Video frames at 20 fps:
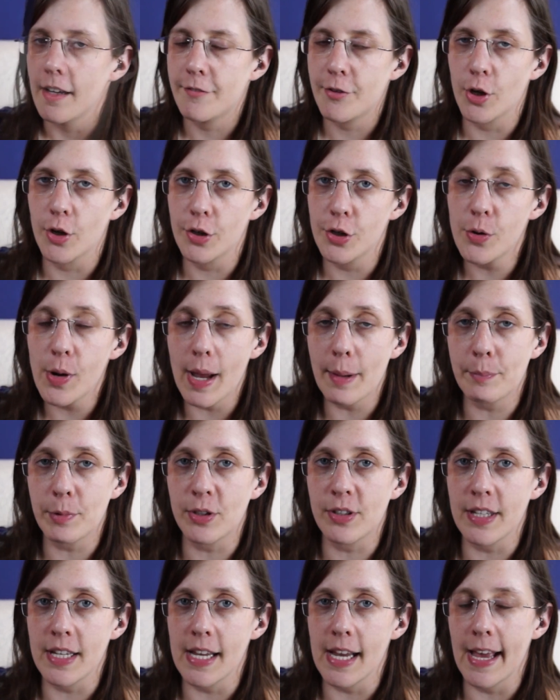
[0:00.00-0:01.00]
If you're a new
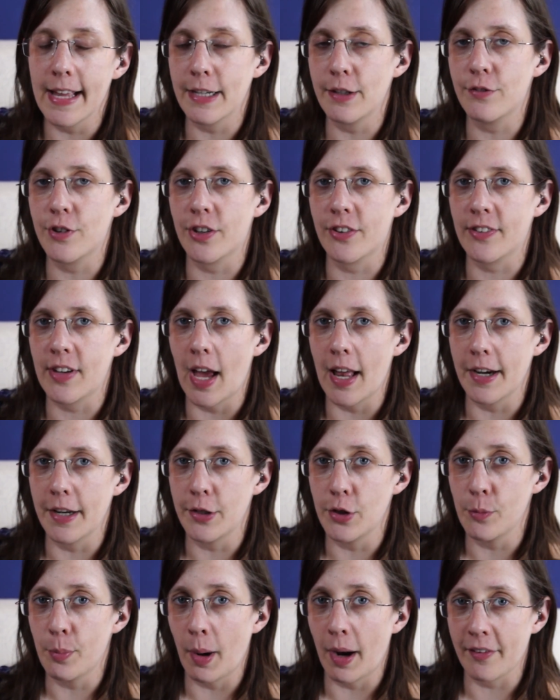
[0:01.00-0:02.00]
amputee and you've just gotten a
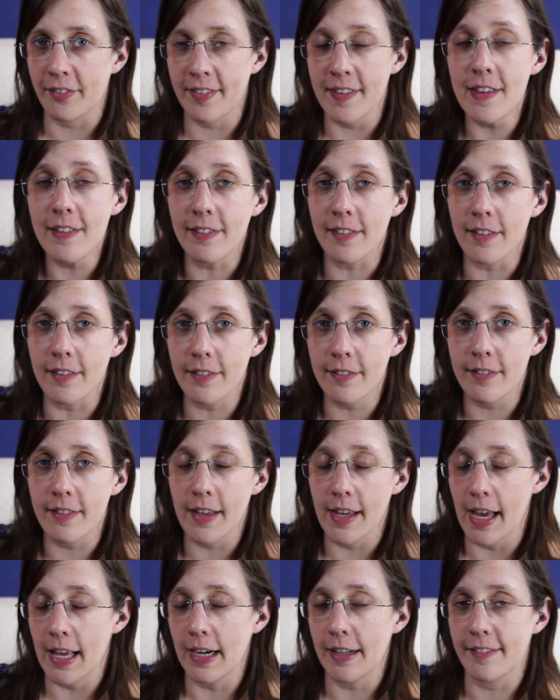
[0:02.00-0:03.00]
new prosthesis
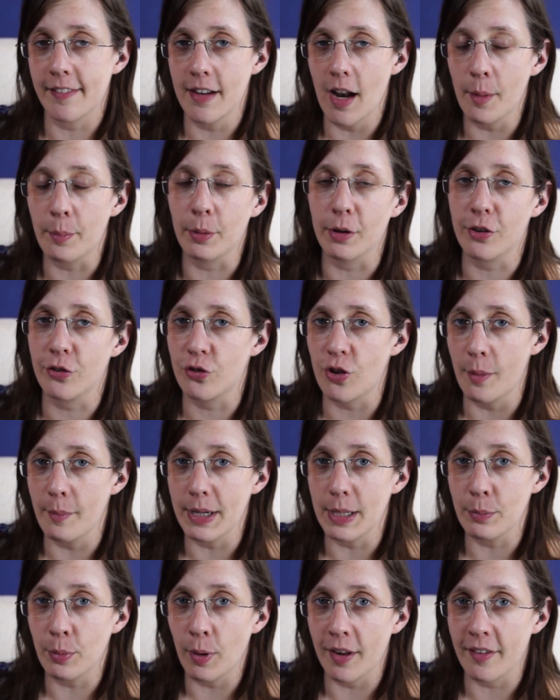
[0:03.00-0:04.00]
and it's an upper
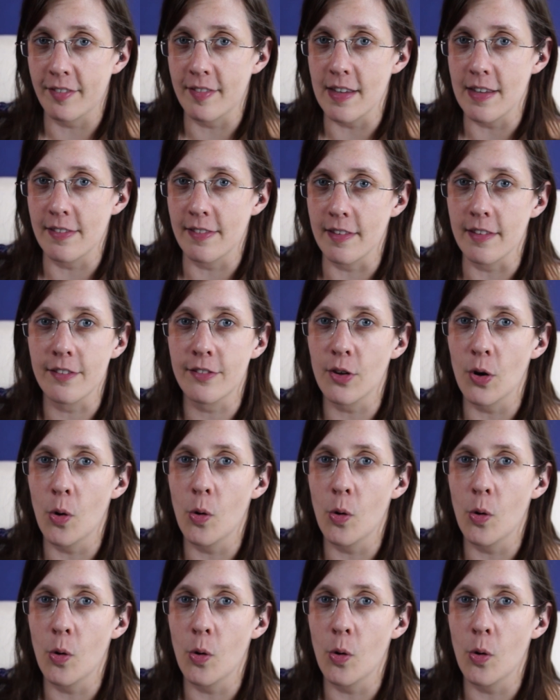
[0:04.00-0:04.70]
extremity prosthesis,